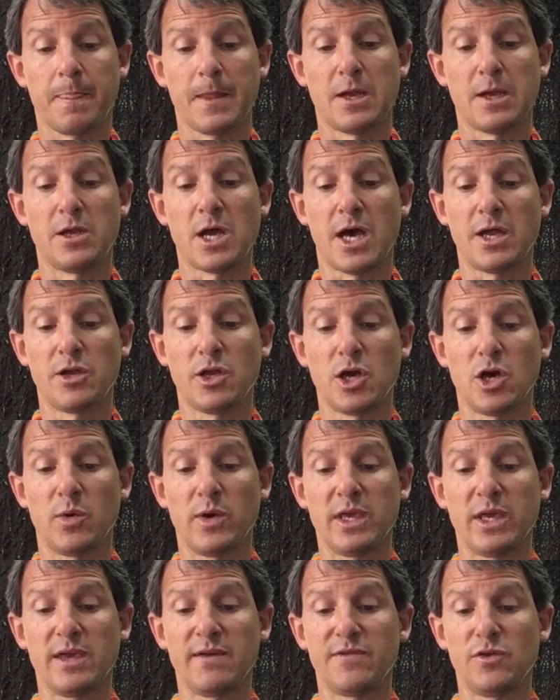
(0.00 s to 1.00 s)
Not
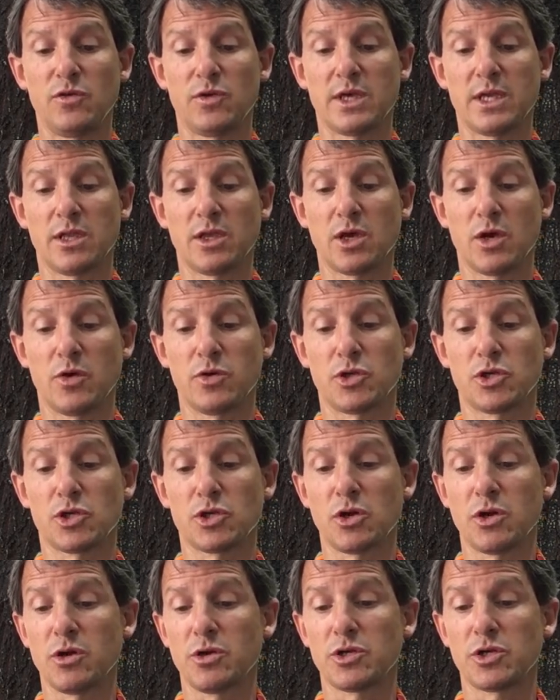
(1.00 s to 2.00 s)
knowing if you can go to
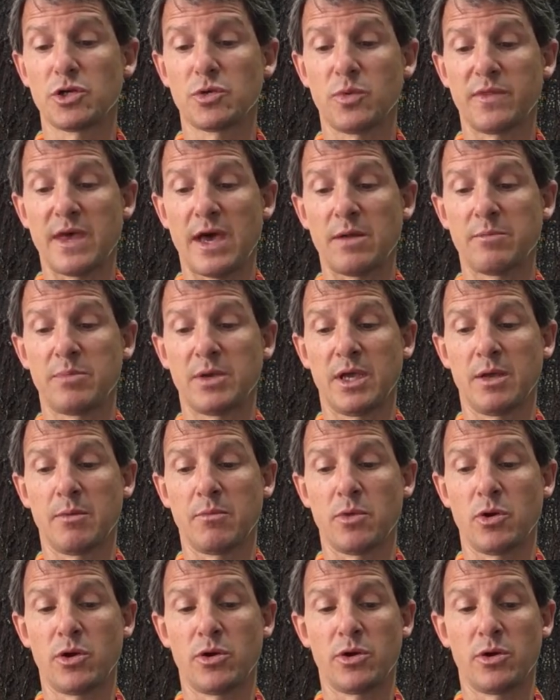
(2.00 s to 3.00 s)
church without being
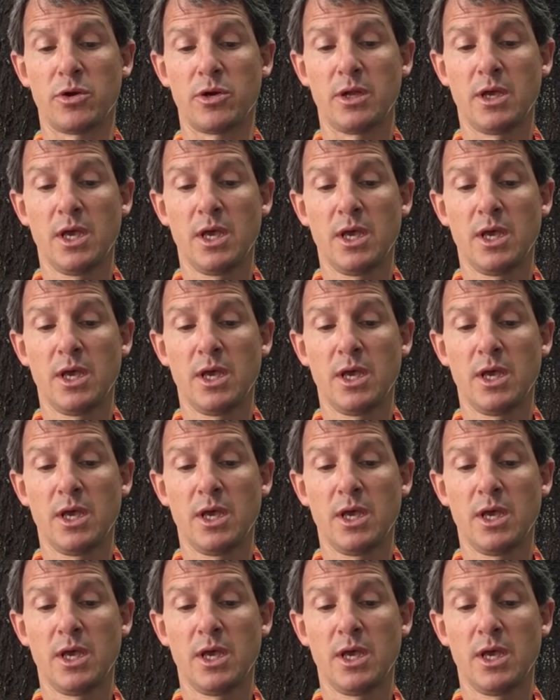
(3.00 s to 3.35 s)
murdered,